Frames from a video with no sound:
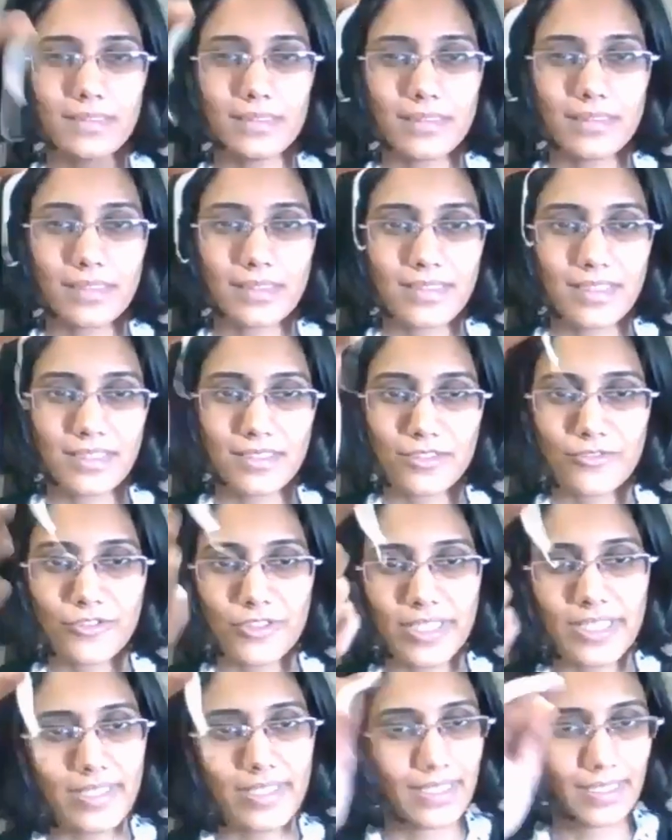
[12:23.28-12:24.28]
uh, scissor
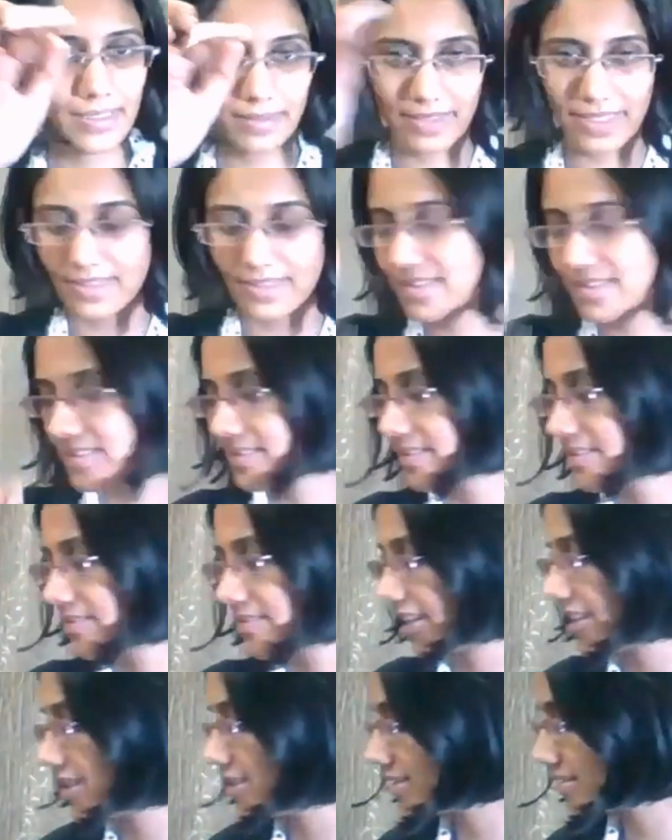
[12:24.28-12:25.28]
for it. It gets teared
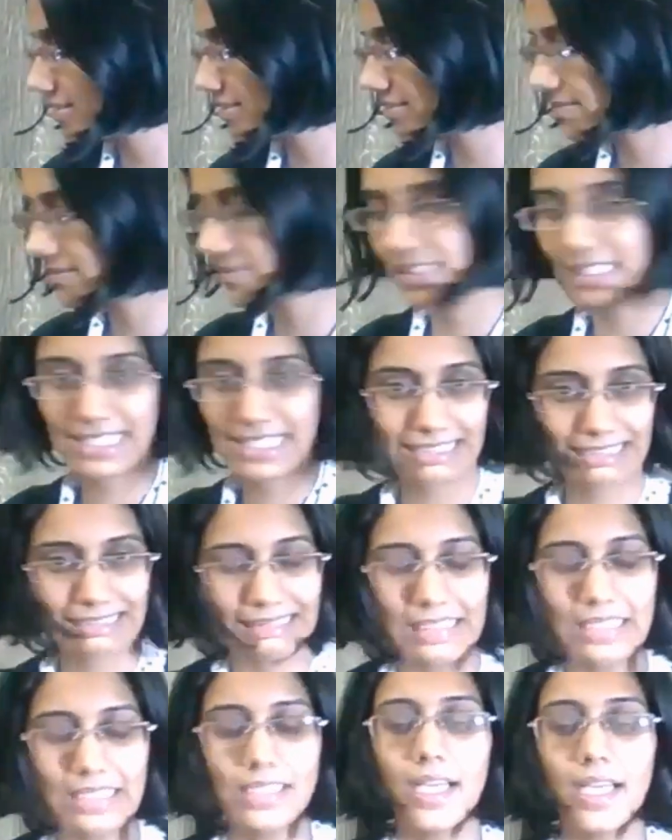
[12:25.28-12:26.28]
very
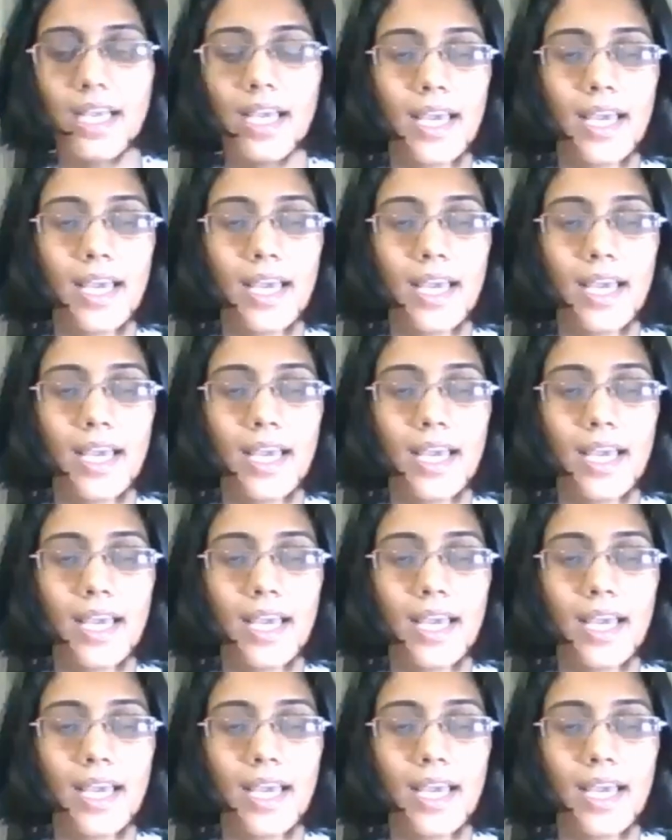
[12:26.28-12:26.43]
easily.